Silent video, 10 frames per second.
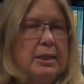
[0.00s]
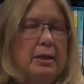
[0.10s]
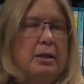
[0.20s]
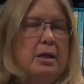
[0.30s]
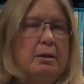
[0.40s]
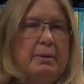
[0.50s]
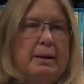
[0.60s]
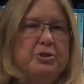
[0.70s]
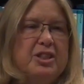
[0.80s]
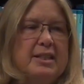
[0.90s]
And
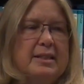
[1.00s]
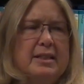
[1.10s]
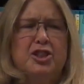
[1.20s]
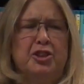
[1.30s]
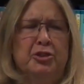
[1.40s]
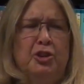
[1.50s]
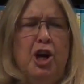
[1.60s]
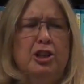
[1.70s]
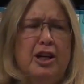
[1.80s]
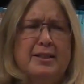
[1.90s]
Mom just says, it's your
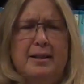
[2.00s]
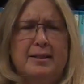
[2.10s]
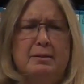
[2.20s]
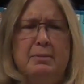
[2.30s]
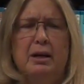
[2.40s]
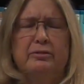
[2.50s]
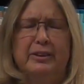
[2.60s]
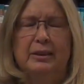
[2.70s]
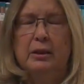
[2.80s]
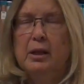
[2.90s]
long-lost cousin
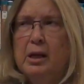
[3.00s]
Melvin.